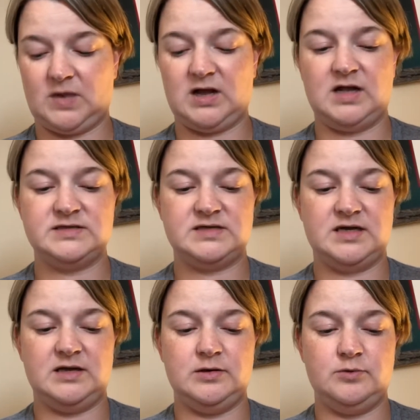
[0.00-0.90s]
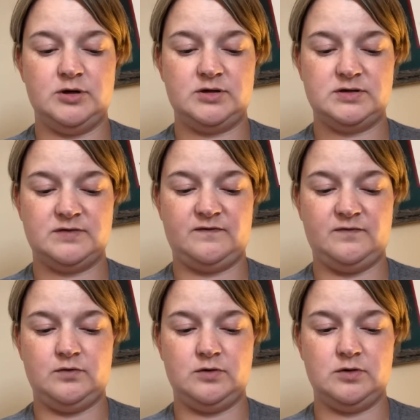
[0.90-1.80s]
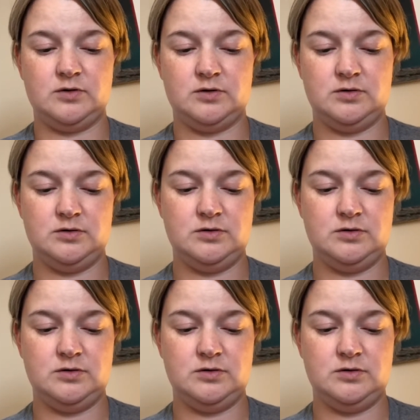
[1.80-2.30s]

Classic Color Works for